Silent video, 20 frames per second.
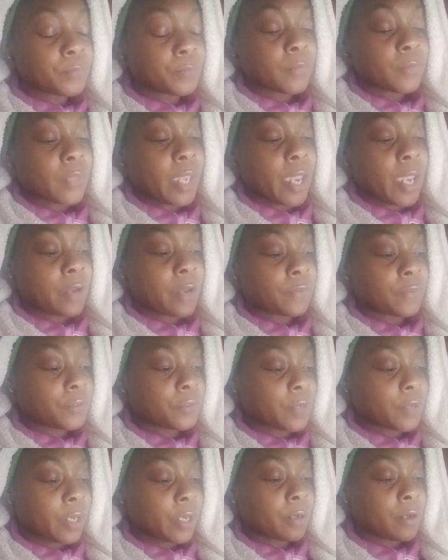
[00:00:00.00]
After
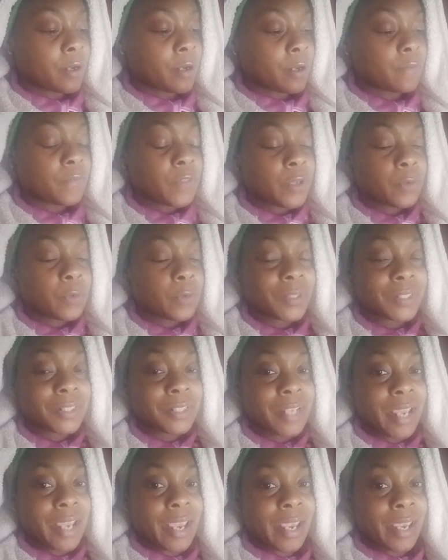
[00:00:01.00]
Adolf, there was an
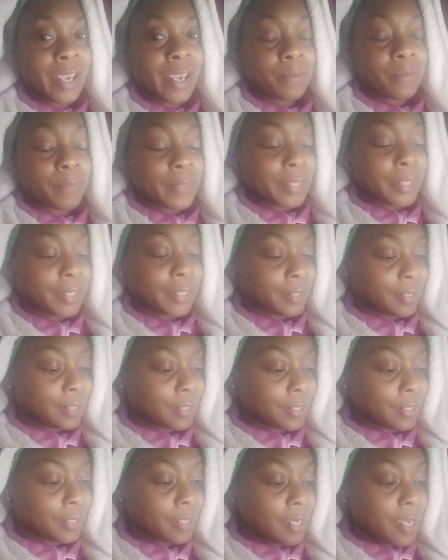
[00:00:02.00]
Edmund.
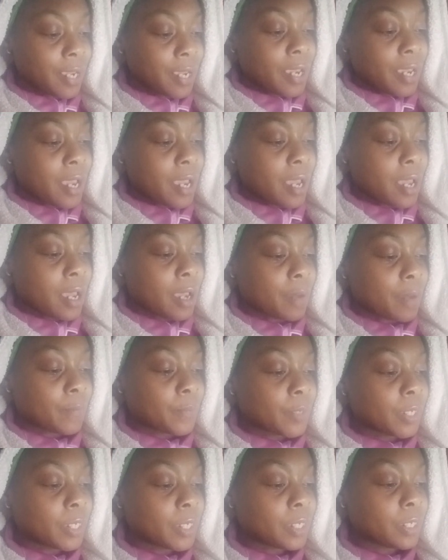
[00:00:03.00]

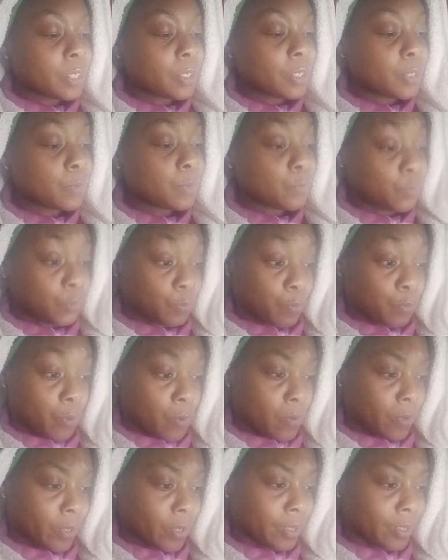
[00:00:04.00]
He was
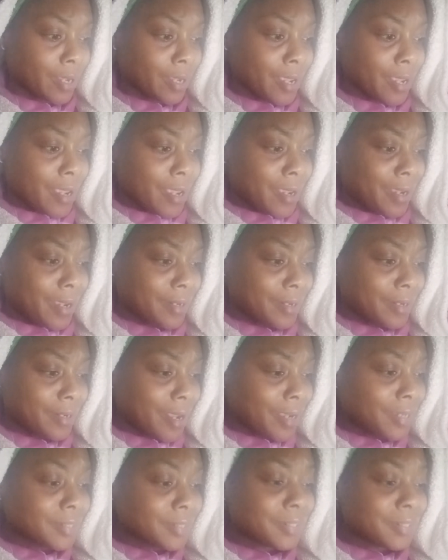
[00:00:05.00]
born in
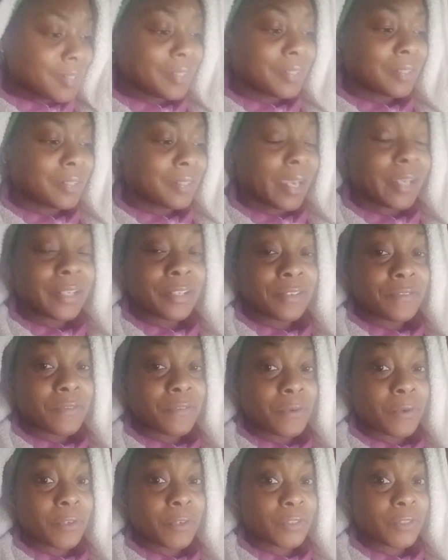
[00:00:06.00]

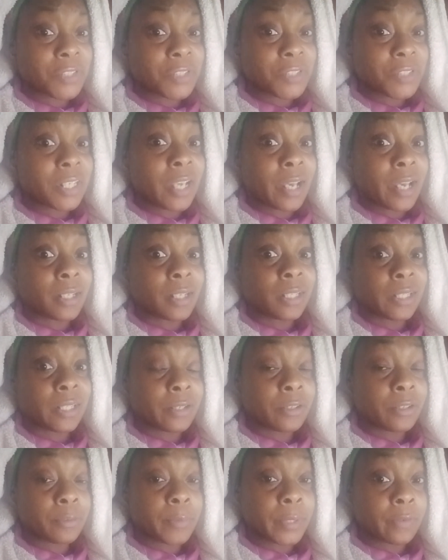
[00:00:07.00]
1894, so she got a little
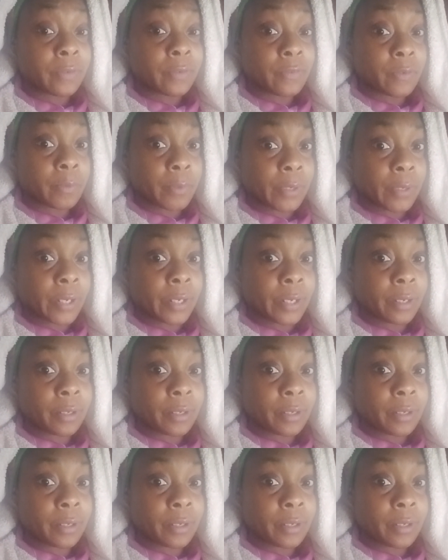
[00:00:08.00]
bit of a break.